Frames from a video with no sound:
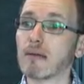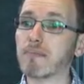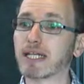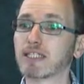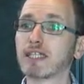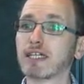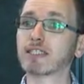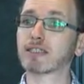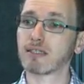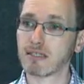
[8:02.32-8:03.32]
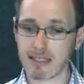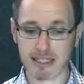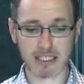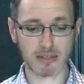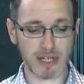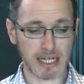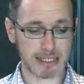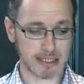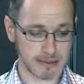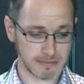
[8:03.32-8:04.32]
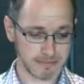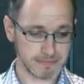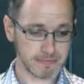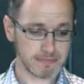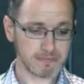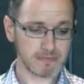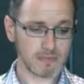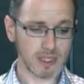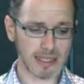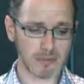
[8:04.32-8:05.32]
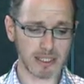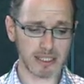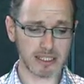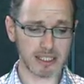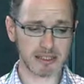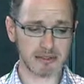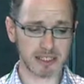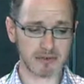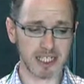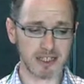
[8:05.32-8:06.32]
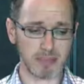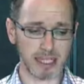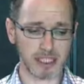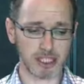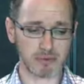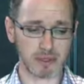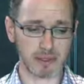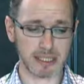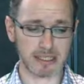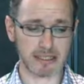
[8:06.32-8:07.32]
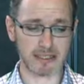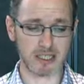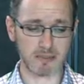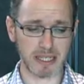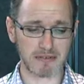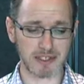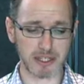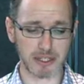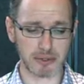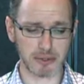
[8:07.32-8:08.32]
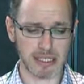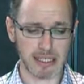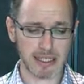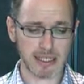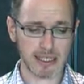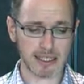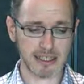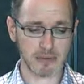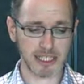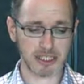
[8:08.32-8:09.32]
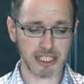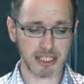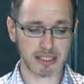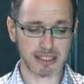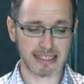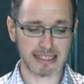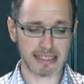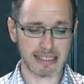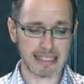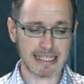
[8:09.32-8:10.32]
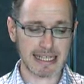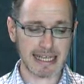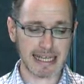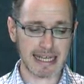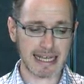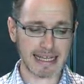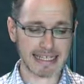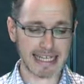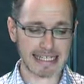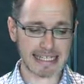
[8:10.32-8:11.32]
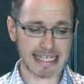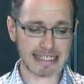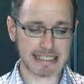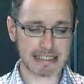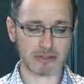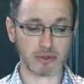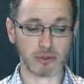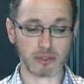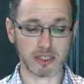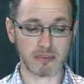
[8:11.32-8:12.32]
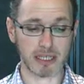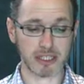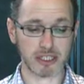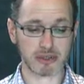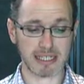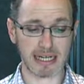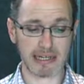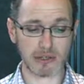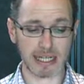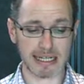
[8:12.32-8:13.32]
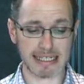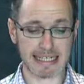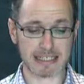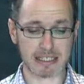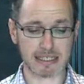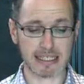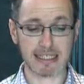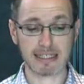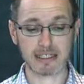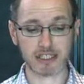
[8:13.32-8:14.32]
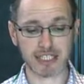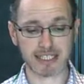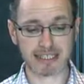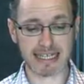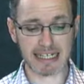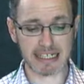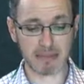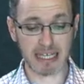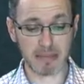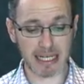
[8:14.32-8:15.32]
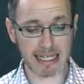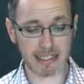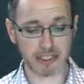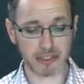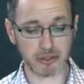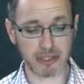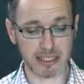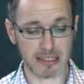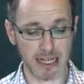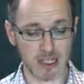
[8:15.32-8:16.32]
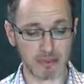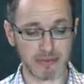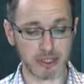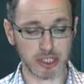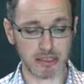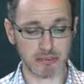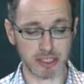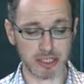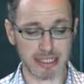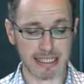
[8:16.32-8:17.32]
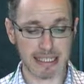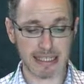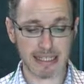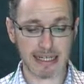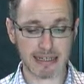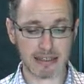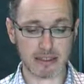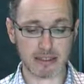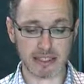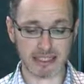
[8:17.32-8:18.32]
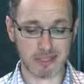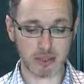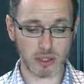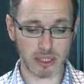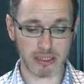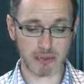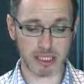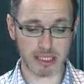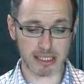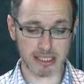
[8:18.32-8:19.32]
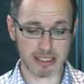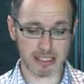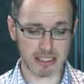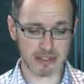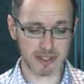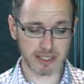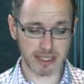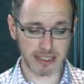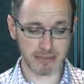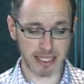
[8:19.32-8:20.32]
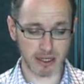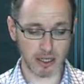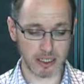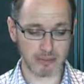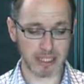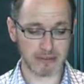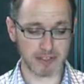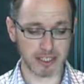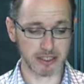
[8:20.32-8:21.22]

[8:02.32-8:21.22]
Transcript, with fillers: a better test that's faster. And we did a series of 10 patients where we did a SPECT VQ and then we injected the uh, Galligas, or got the patient to inhale Galligas, injected gallium MAA to do the lung perfusion images, and the image quality was indeed significantly better on the PET